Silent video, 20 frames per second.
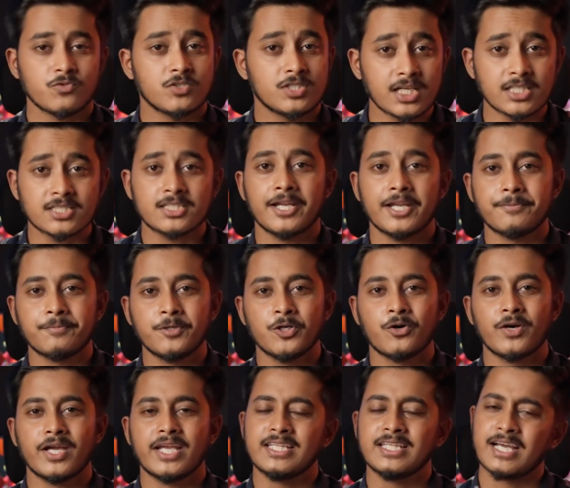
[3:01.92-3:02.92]
just let me
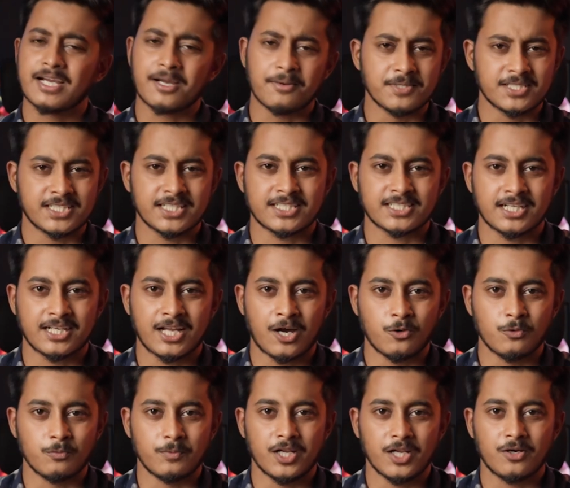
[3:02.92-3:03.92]
know in the comment section
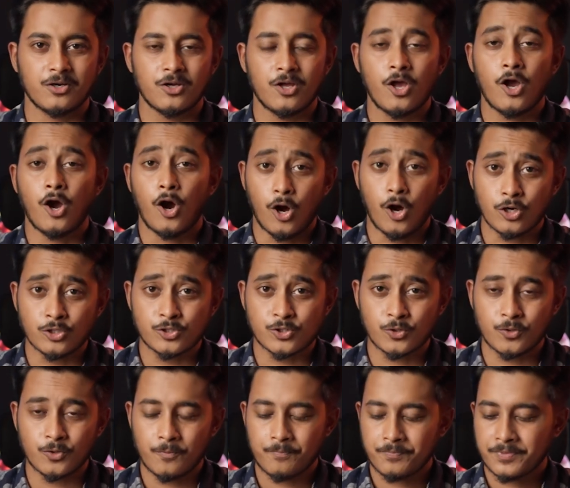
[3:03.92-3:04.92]
down below.
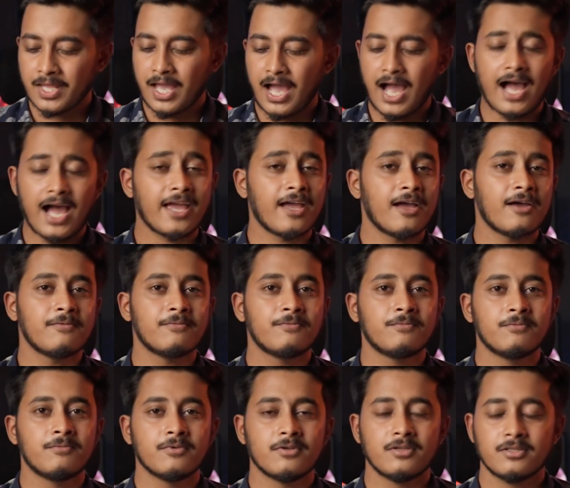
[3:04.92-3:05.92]
Also, I have
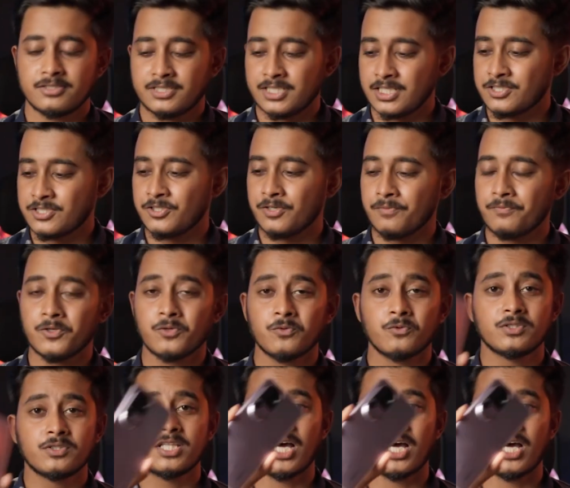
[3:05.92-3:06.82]
just reviewed